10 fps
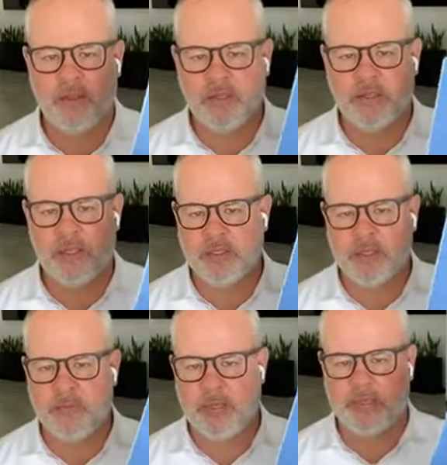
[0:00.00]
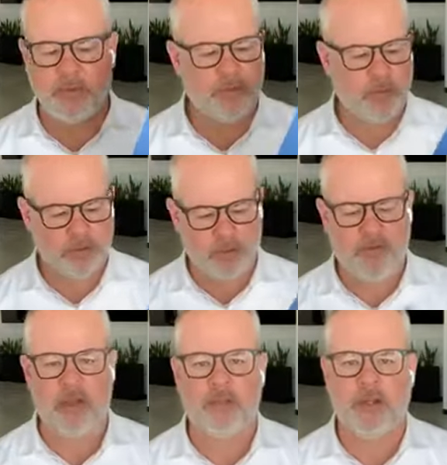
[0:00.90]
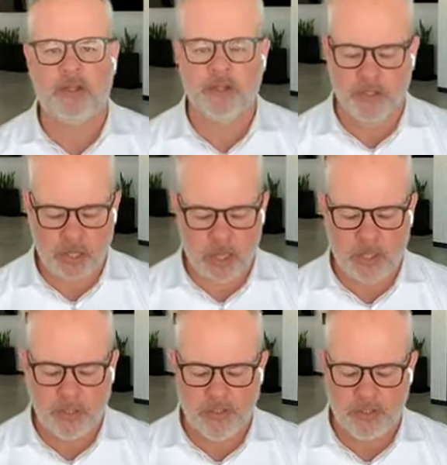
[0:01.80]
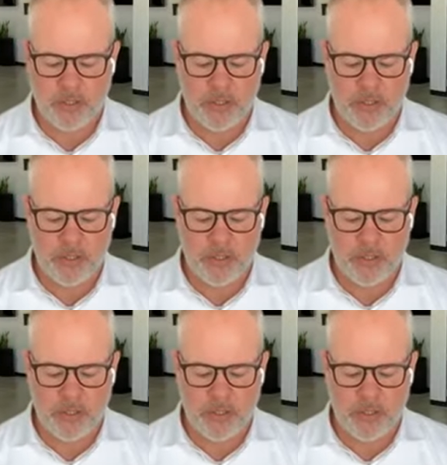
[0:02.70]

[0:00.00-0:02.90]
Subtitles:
This is an amazing resource provided by Church of the Highlands.